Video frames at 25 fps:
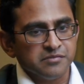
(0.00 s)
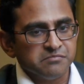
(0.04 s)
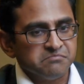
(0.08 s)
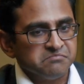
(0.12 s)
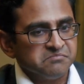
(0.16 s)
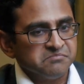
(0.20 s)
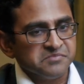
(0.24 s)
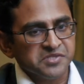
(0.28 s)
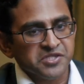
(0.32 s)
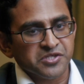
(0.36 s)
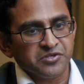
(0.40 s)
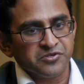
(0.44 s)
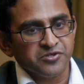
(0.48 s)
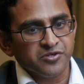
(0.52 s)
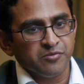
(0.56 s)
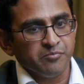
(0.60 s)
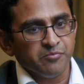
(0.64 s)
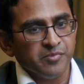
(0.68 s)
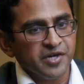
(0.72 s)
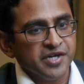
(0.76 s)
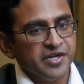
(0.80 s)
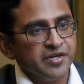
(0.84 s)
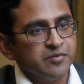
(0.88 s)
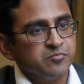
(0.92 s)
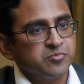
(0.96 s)
your
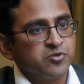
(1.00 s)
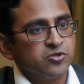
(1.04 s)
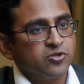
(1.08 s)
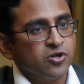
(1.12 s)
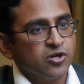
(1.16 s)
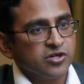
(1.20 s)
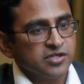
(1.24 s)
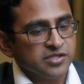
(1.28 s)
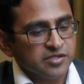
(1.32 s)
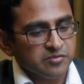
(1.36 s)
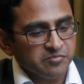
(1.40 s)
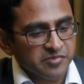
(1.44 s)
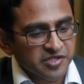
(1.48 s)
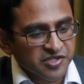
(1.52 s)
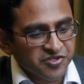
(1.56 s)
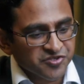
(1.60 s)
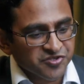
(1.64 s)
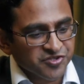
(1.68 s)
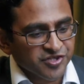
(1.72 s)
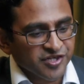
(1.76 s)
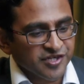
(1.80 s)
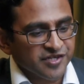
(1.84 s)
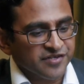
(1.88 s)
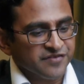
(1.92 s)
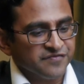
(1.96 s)
medium to long-term
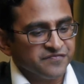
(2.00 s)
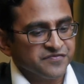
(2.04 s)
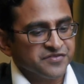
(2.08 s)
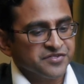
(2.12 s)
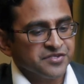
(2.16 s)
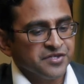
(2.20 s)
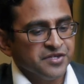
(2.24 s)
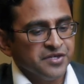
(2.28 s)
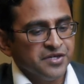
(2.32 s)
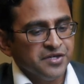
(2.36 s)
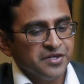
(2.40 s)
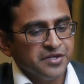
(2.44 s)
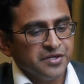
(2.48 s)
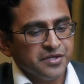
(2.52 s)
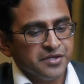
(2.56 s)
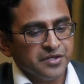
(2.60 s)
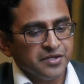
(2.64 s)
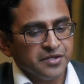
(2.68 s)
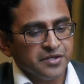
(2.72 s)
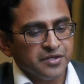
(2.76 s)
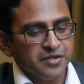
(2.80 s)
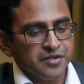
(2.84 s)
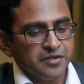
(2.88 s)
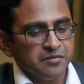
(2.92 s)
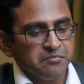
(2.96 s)
initiatives?
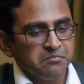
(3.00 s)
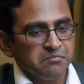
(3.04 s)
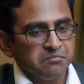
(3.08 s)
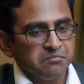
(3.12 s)
Does